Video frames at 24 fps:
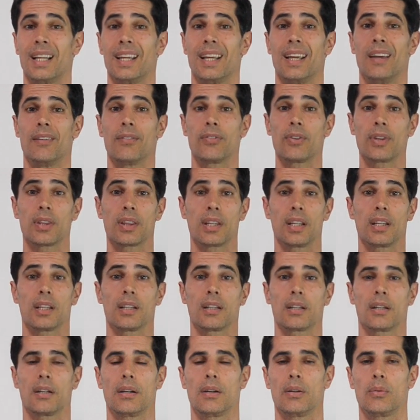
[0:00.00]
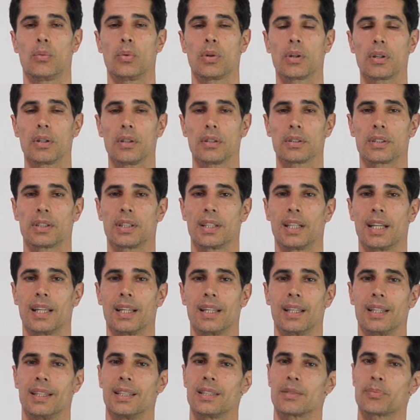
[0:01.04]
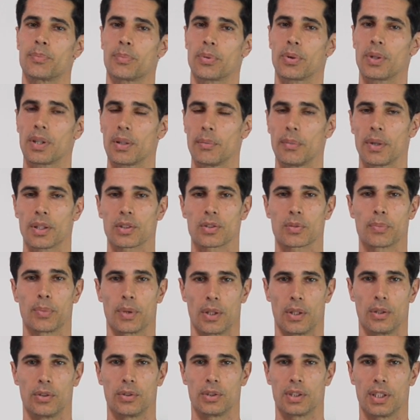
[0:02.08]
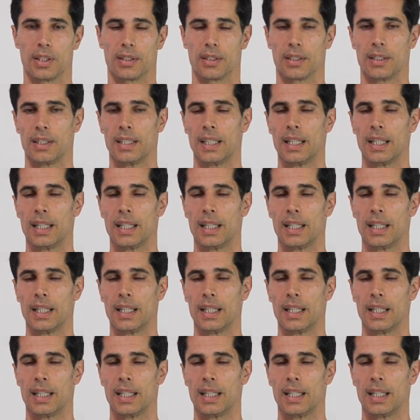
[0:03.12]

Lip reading: everything in our world today is pretty much polluted.